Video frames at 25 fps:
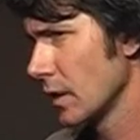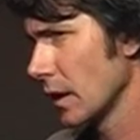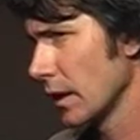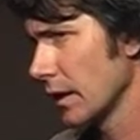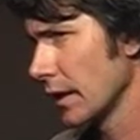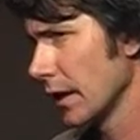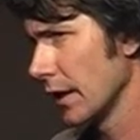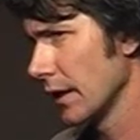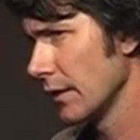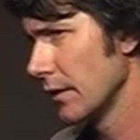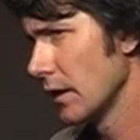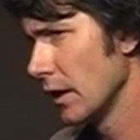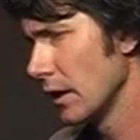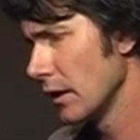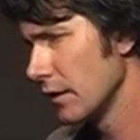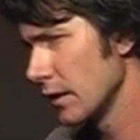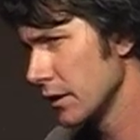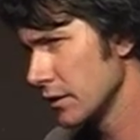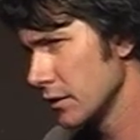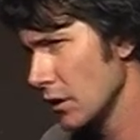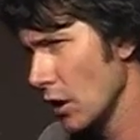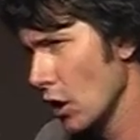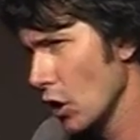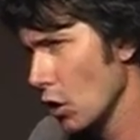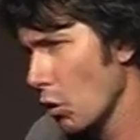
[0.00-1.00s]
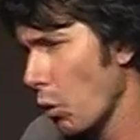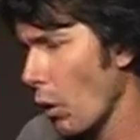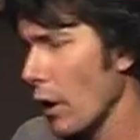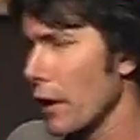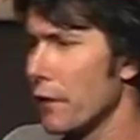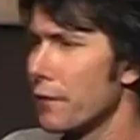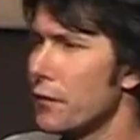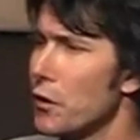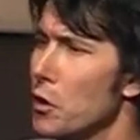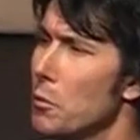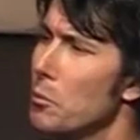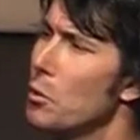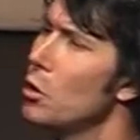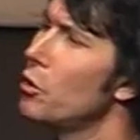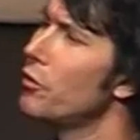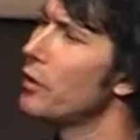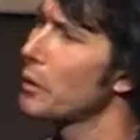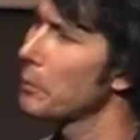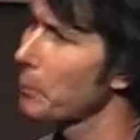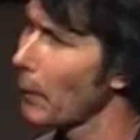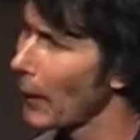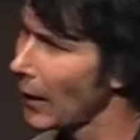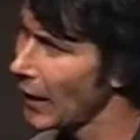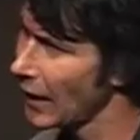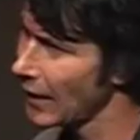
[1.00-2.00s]
Okay? There's quite a few
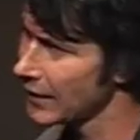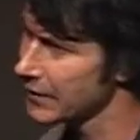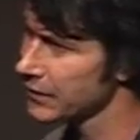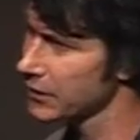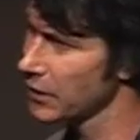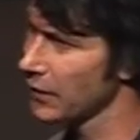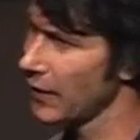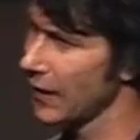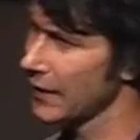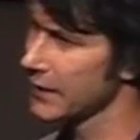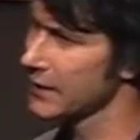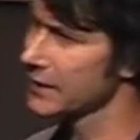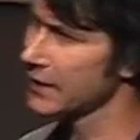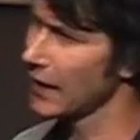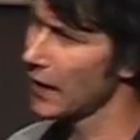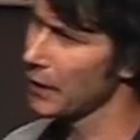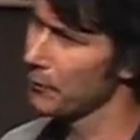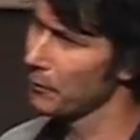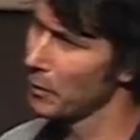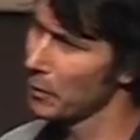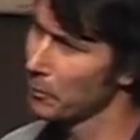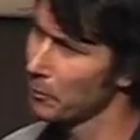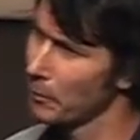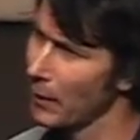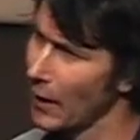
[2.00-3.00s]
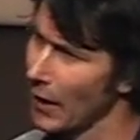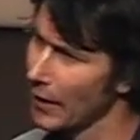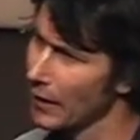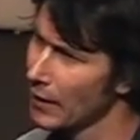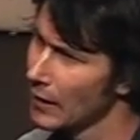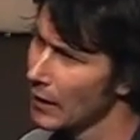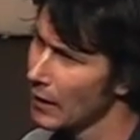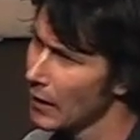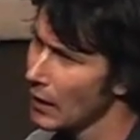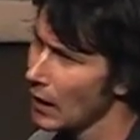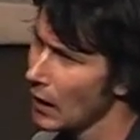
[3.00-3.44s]
moving parts to that statement, but